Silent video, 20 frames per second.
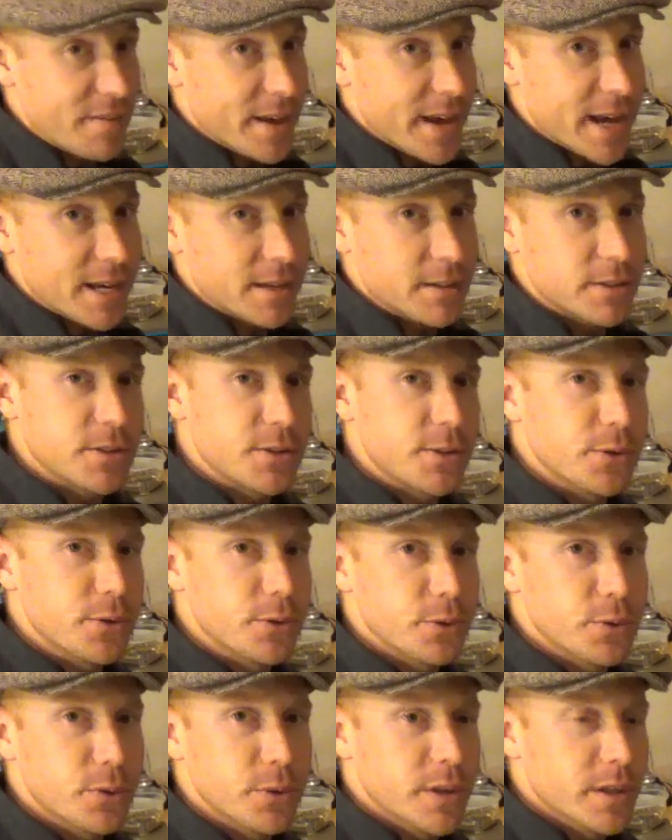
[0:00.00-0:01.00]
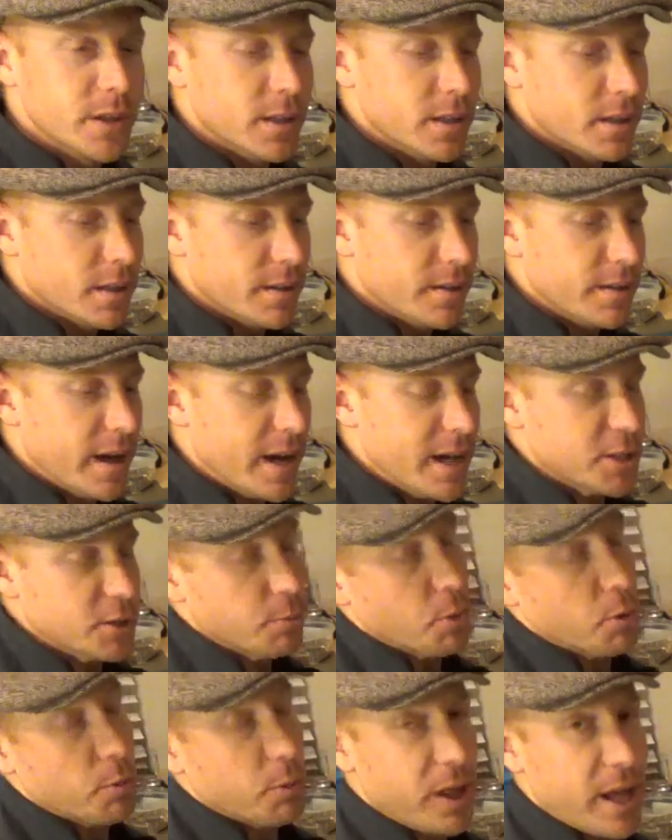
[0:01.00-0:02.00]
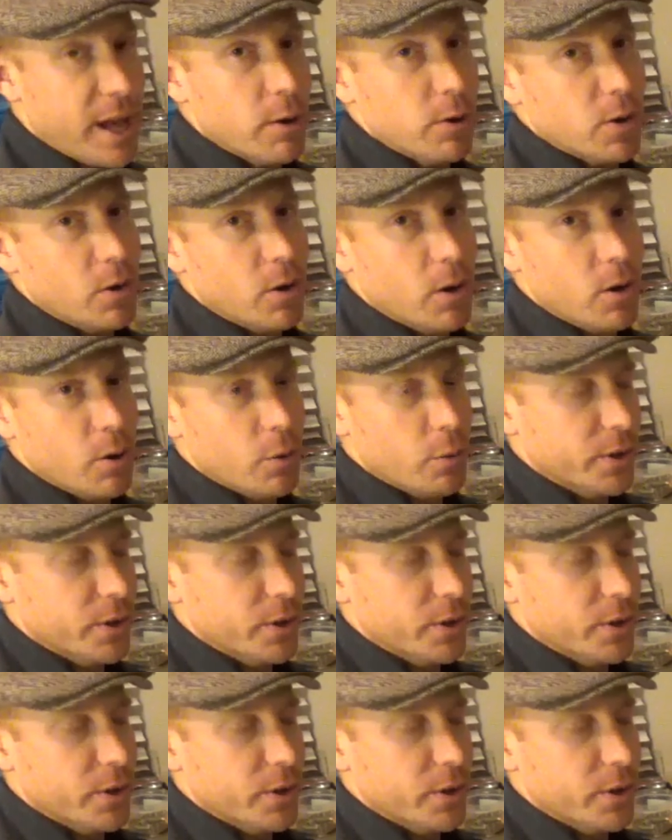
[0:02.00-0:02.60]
that to the isopropyl alcohol,